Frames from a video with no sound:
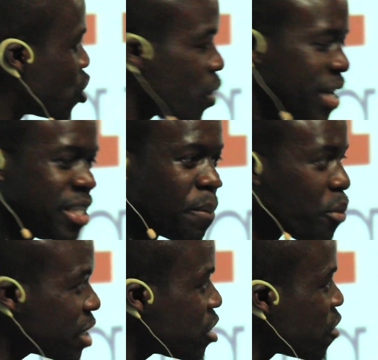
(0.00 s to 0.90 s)
So in the
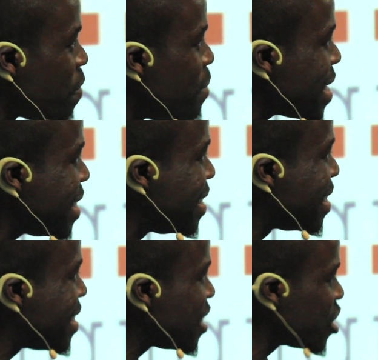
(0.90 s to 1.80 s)
process of making
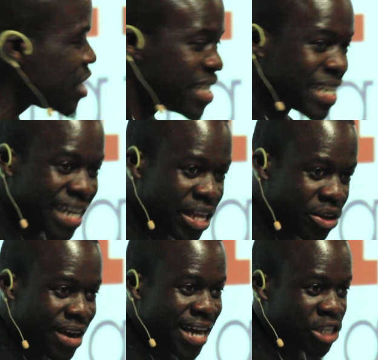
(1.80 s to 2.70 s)
decisions
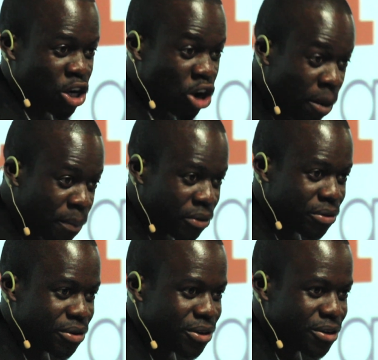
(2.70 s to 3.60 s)
together as a couple,
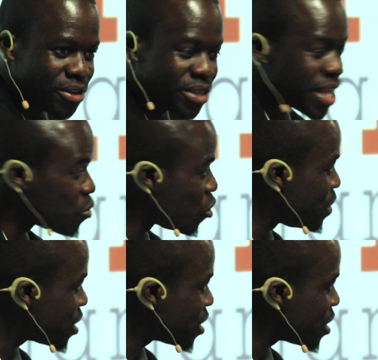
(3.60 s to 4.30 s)
there will be